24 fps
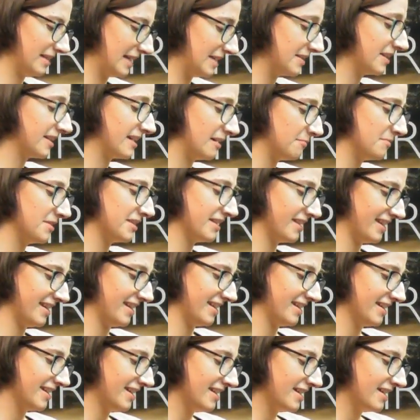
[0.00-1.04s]
in the coming
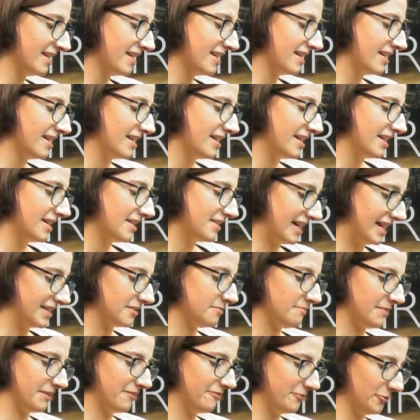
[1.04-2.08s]
year, that
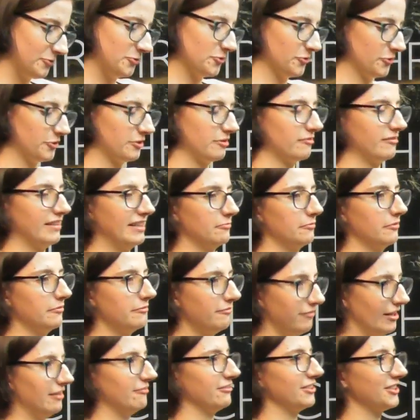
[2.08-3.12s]
my future career will
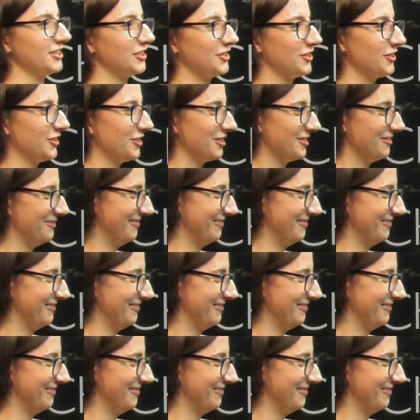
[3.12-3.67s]
flourish.